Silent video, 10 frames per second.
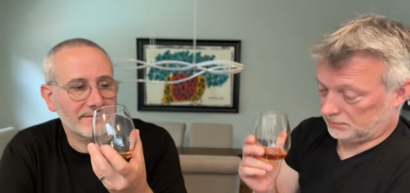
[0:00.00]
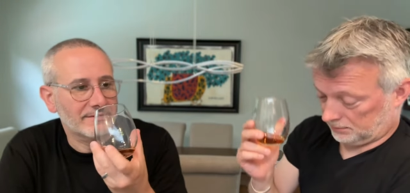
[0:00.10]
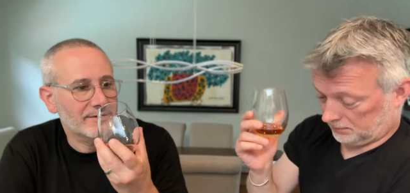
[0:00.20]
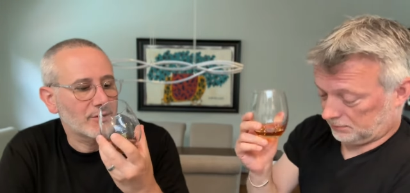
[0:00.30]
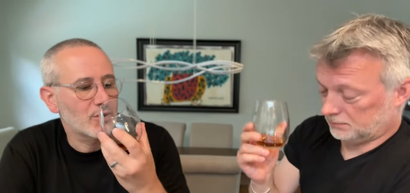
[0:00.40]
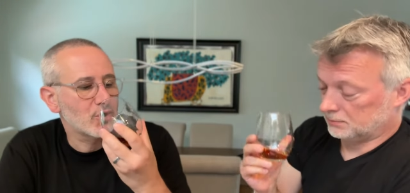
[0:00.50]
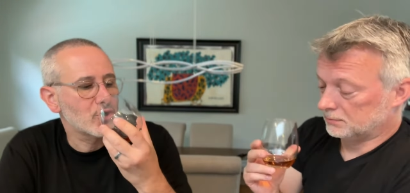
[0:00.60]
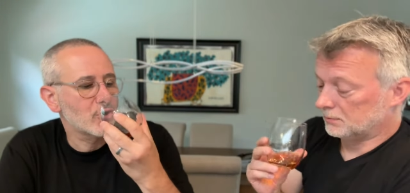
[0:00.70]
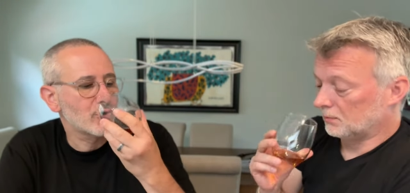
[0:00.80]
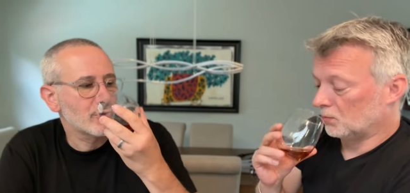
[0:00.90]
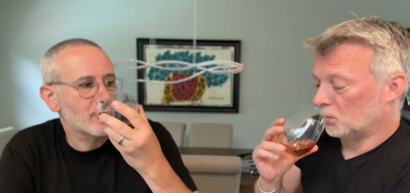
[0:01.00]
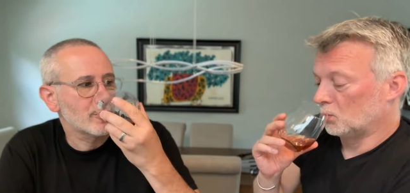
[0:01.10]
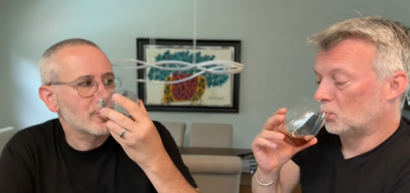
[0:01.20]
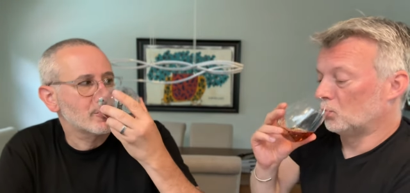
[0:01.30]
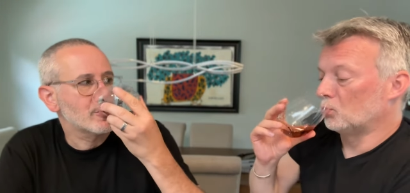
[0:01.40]

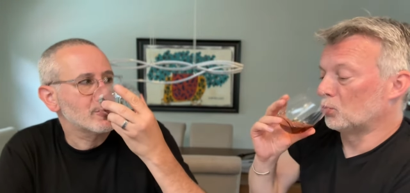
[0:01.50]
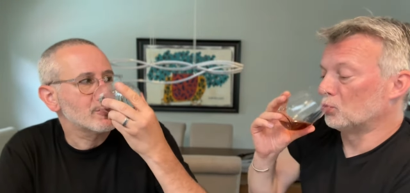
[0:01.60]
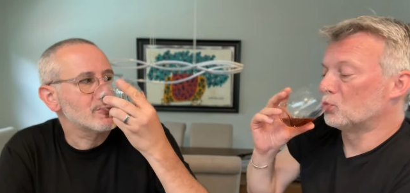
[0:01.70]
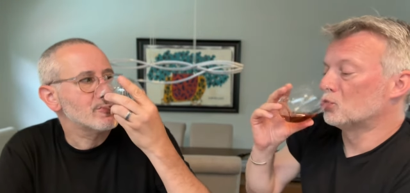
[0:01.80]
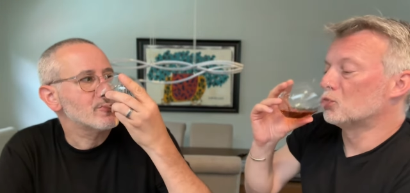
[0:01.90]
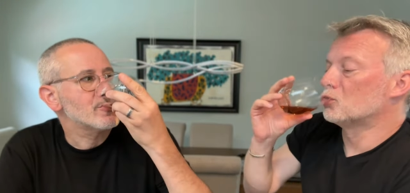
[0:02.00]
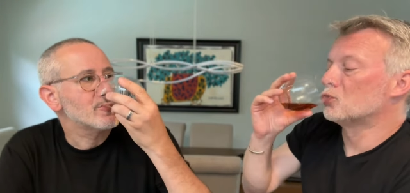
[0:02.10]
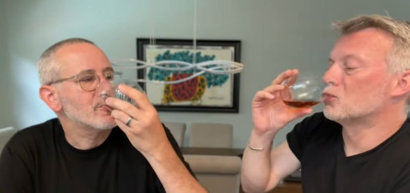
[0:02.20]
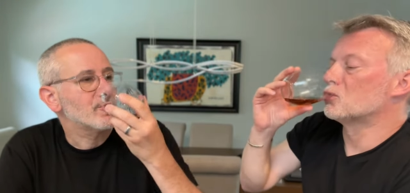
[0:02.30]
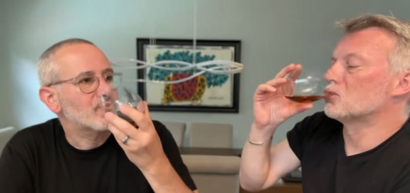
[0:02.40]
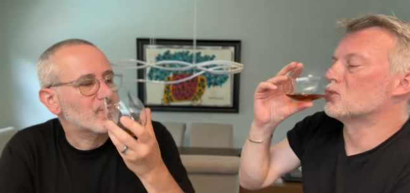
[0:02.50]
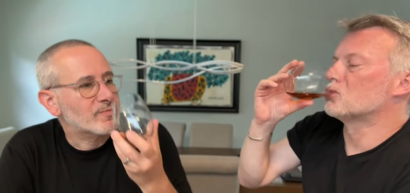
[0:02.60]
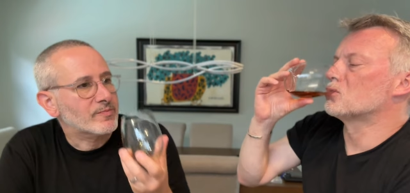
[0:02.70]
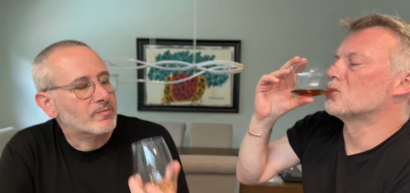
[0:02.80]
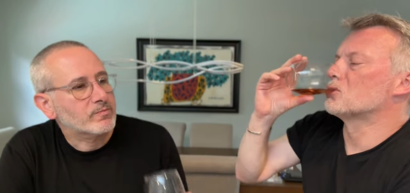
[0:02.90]

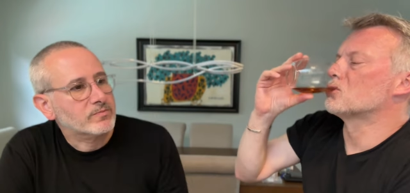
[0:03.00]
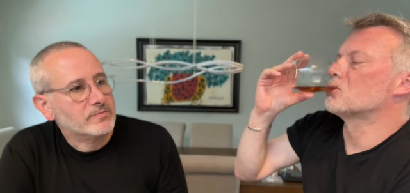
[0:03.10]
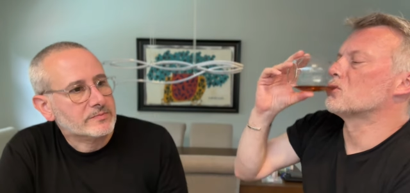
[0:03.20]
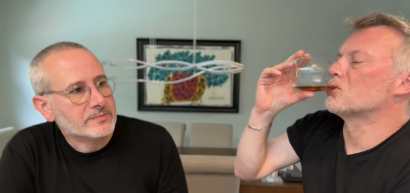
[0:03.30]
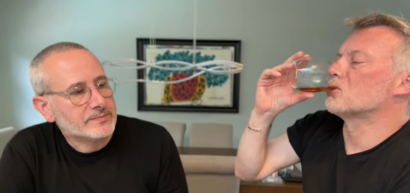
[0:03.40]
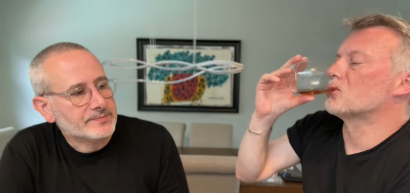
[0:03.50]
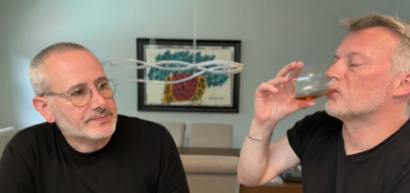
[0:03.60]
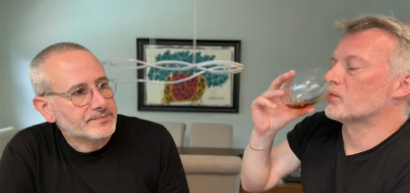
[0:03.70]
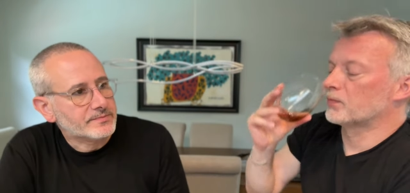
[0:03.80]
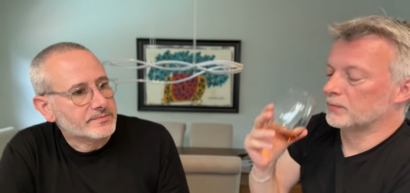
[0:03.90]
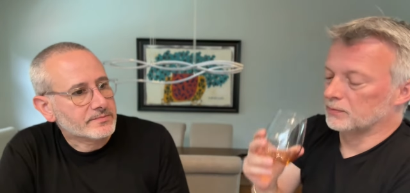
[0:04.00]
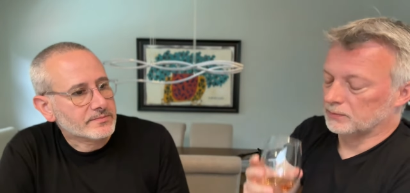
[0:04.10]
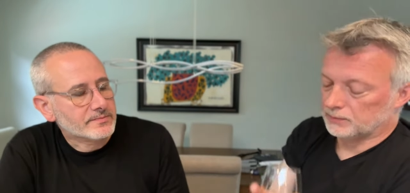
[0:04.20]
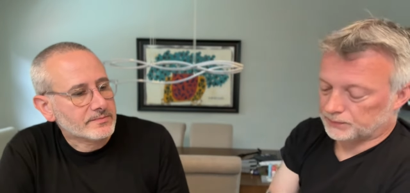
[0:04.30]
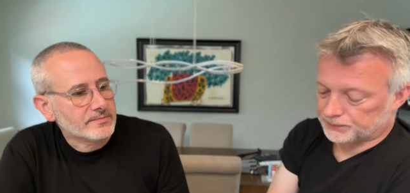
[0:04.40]

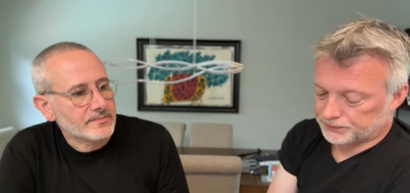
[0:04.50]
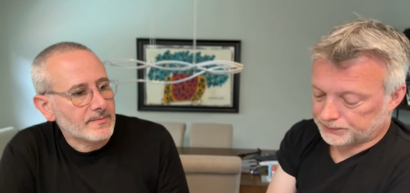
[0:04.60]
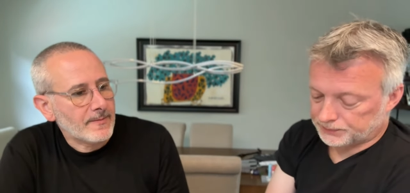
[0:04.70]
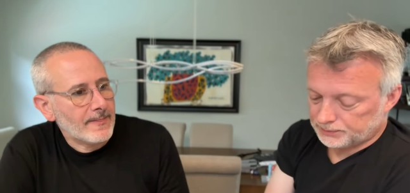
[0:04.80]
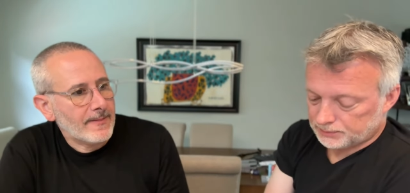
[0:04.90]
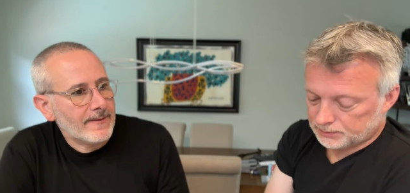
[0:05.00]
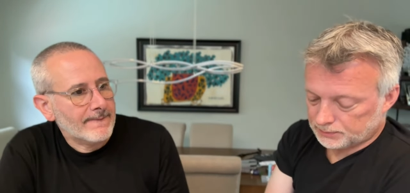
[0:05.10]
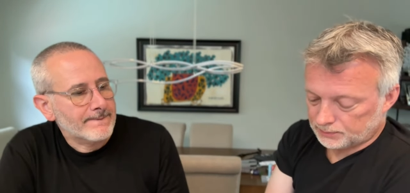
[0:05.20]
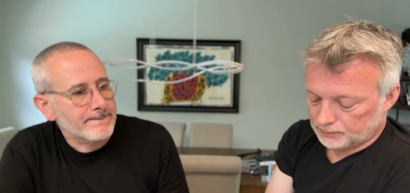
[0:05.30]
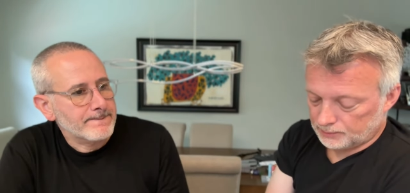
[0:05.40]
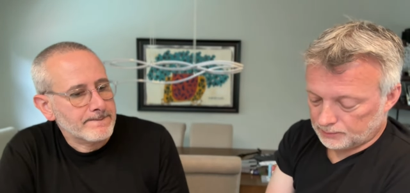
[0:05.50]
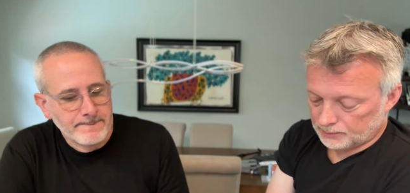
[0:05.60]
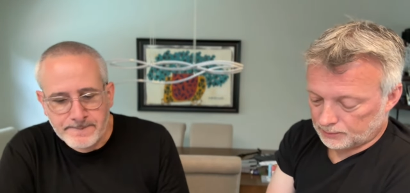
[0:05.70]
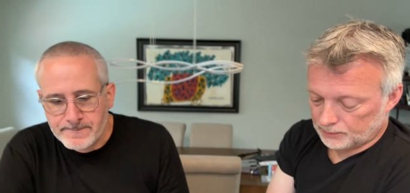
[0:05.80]
(no one is talking)